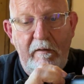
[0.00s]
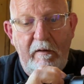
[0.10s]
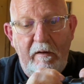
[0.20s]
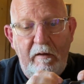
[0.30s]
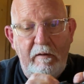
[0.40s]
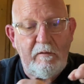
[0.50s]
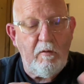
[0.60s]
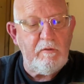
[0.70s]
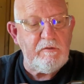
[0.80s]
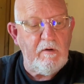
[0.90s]
of
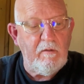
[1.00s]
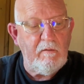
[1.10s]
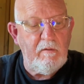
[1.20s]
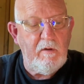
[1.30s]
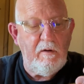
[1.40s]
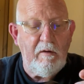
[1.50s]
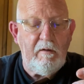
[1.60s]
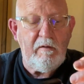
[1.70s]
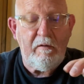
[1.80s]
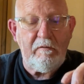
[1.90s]
course, you're a
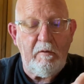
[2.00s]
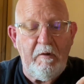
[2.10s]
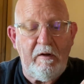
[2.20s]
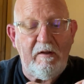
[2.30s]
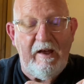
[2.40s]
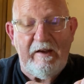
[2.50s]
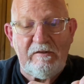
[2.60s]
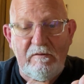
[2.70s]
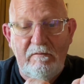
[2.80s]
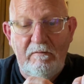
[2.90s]
little bit less.